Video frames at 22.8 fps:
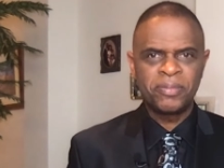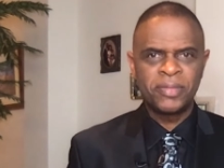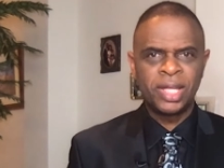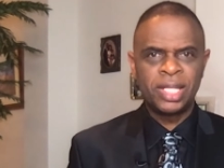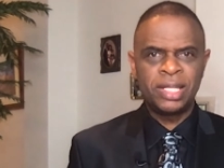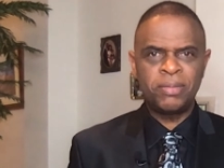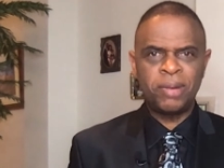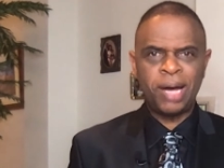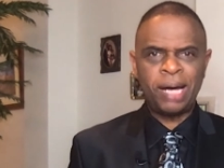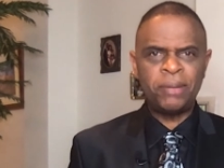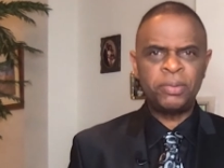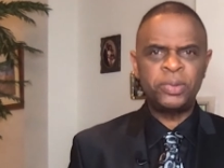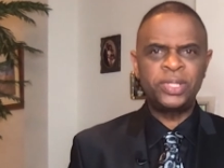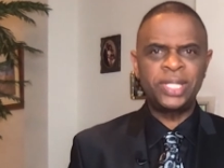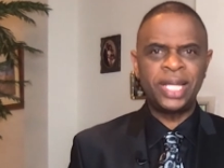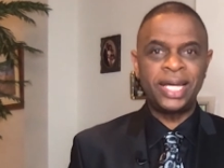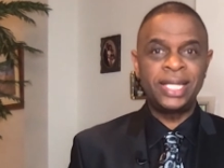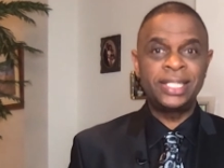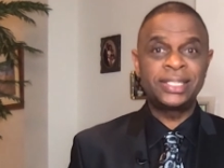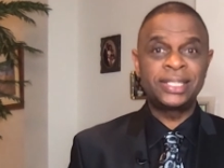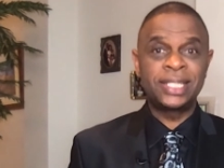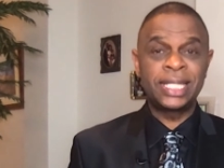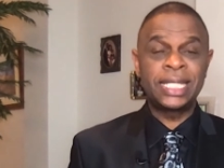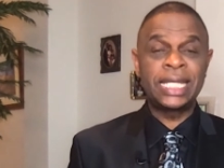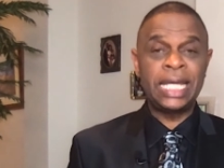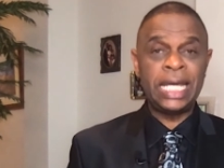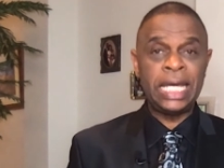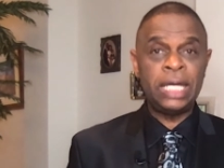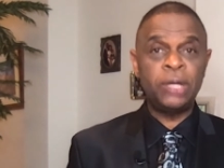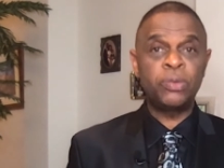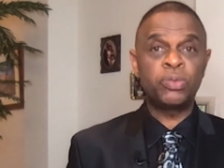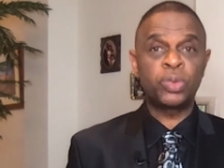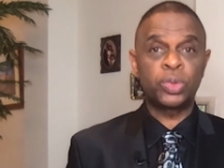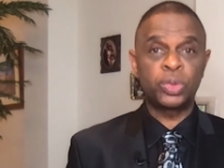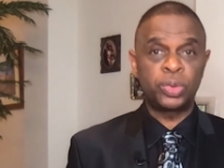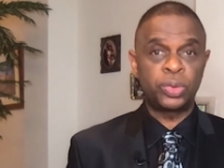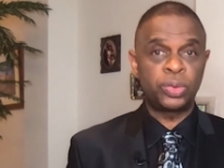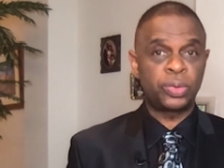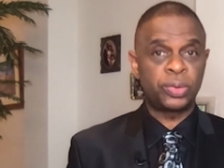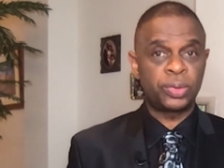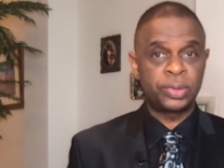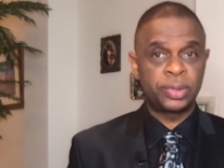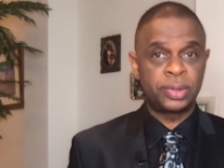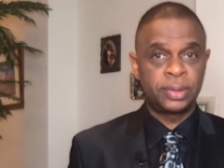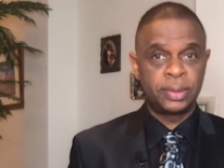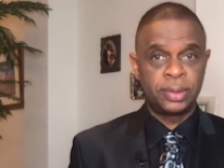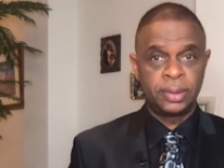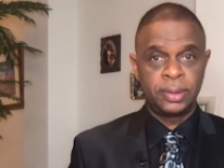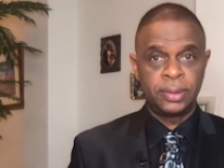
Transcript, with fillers: In the Bible days, the king ruled.